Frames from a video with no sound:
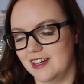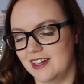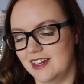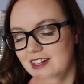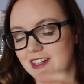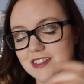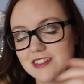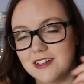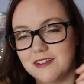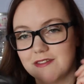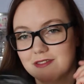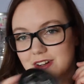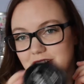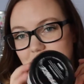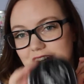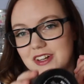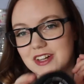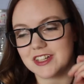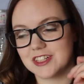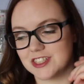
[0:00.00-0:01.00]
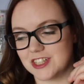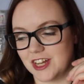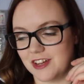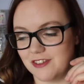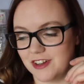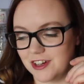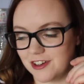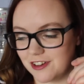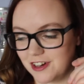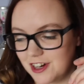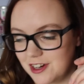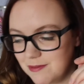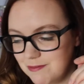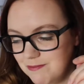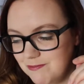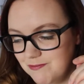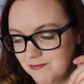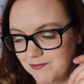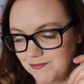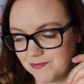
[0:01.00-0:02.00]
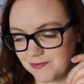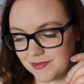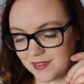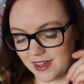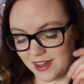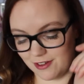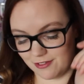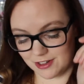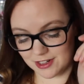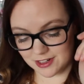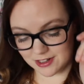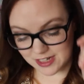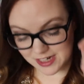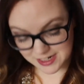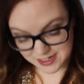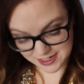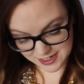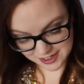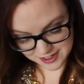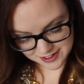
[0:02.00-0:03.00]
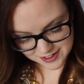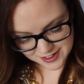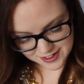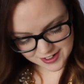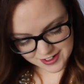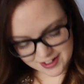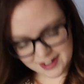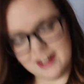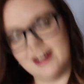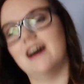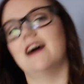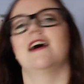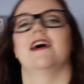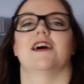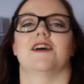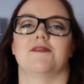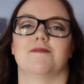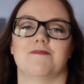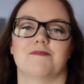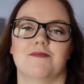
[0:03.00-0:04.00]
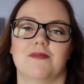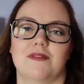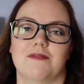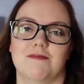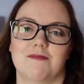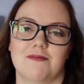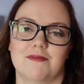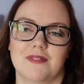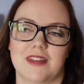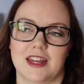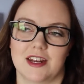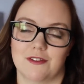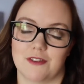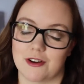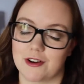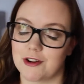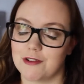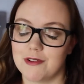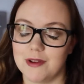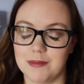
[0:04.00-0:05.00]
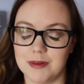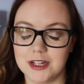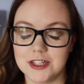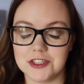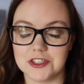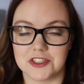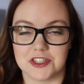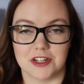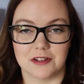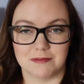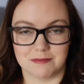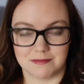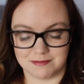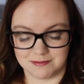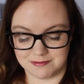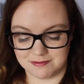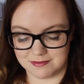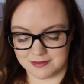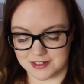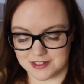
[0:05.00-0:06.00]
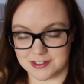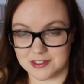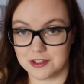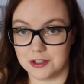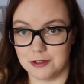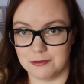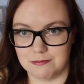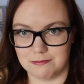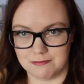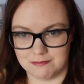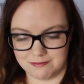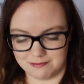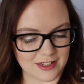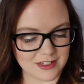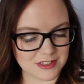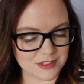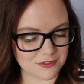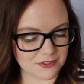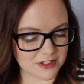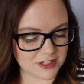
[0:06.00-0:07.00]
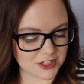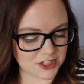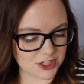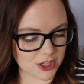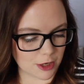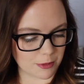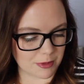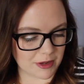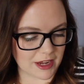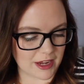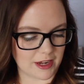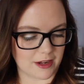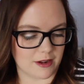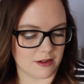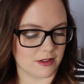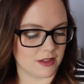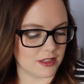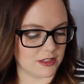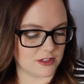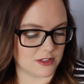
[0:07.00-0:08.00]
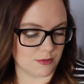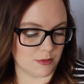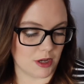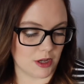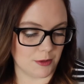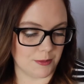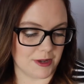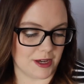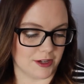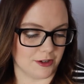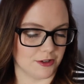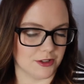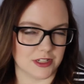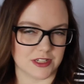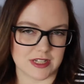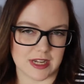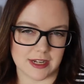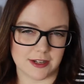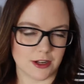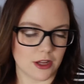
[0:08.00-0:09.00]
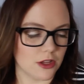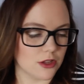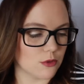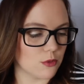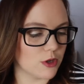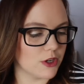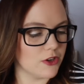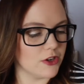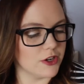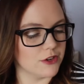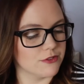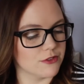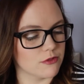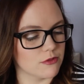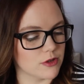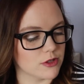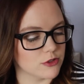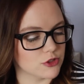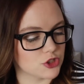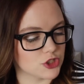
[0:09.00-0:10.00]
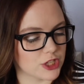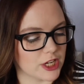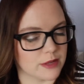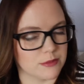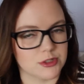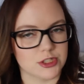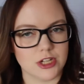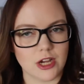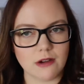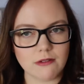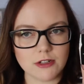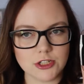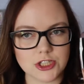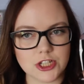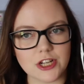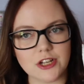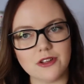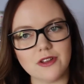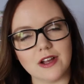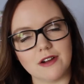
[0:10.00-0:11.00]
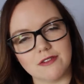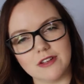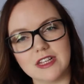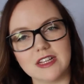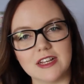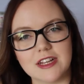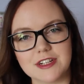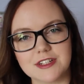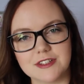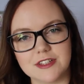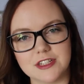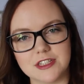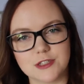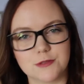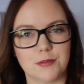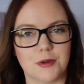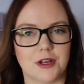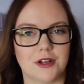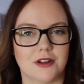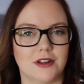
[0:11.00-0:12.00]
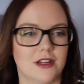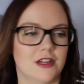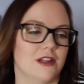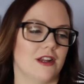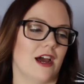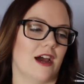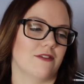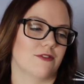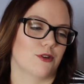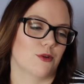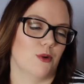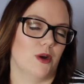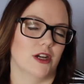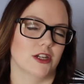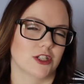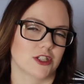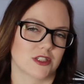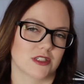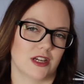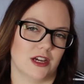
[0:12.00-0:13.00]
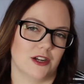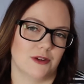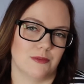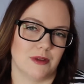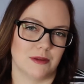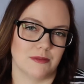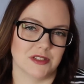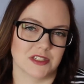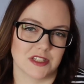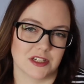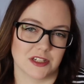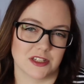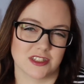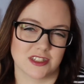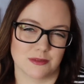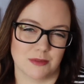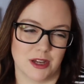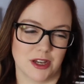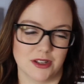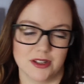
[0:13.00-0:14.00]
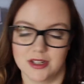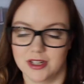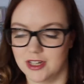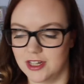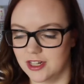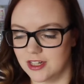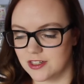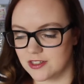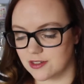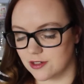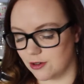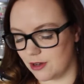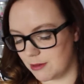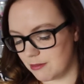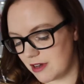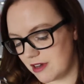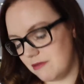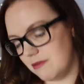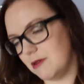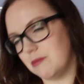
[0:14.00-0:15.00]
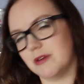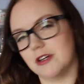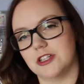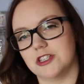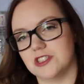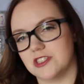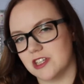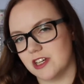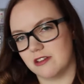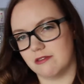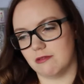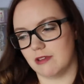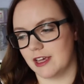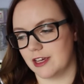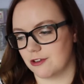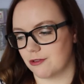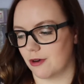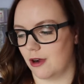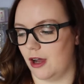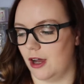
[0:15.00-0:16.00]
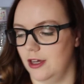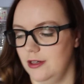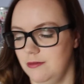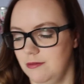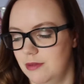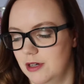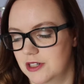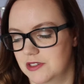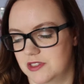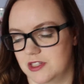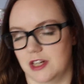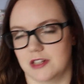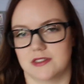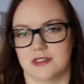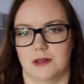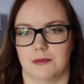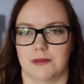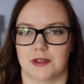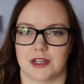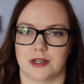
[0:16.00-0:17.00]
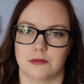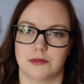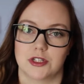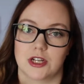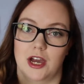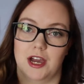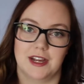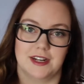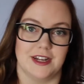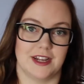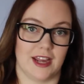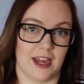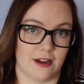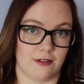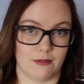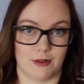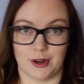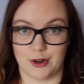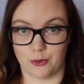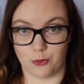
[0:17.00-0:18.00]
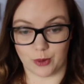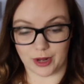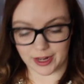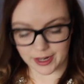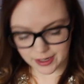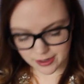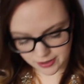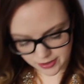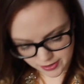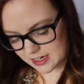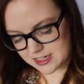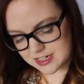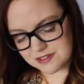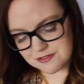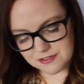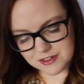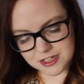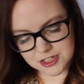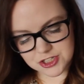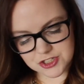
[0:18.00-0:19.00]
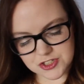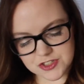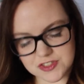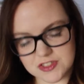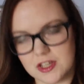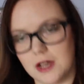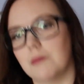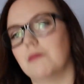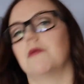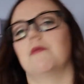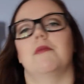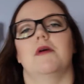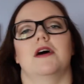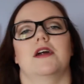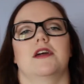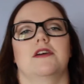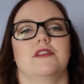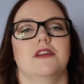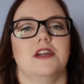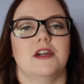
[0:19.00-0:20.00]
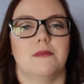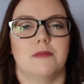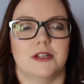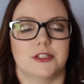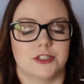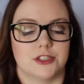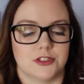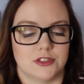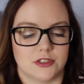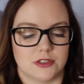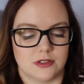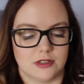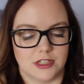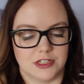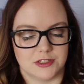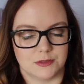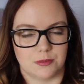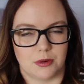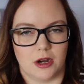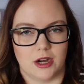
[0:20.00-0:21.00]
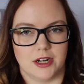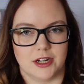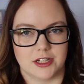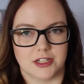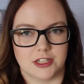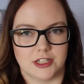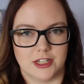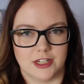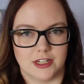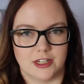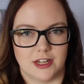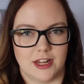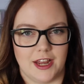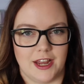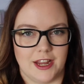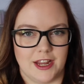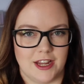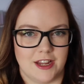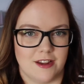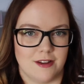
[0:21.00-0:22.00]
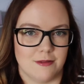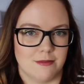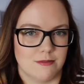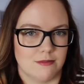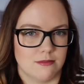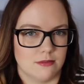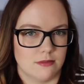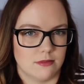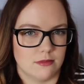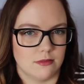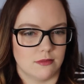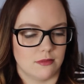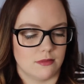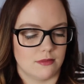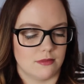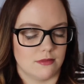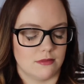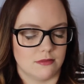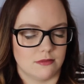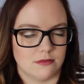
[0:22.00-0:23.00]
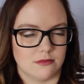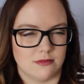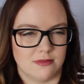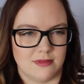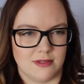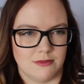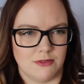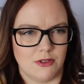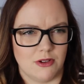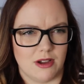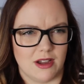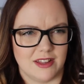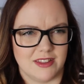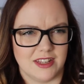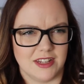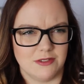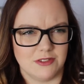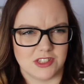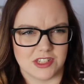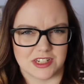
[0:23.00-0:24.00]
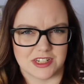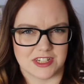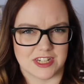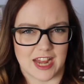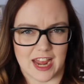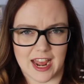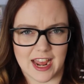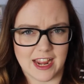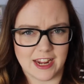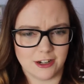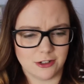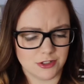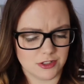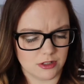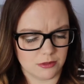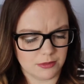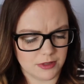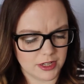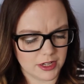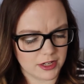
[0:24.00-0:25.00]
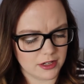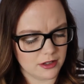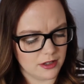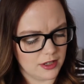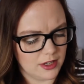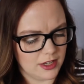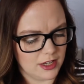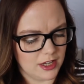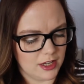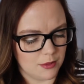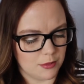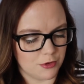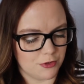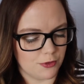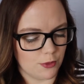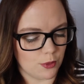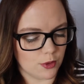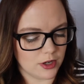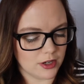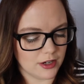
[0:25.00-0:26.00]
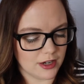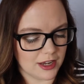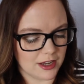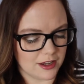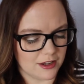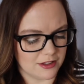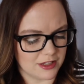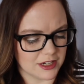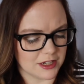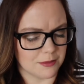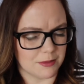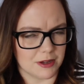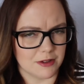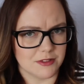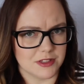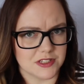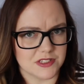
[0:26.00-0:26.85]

It is a really nice shaving cream. I really like it. And I've already repurchased it because it's good. I also finished up a small bottle, the $10 one, of the Rose Jam Shower Gel. I really liked this, but it, after a while, just kind of made me sick of the smell. So I might repurchase it later on, but it's not something I'm dying to get right away. I didn't finish this up, but I think I mentioned this product in a, I think it was like a tag or something before, like about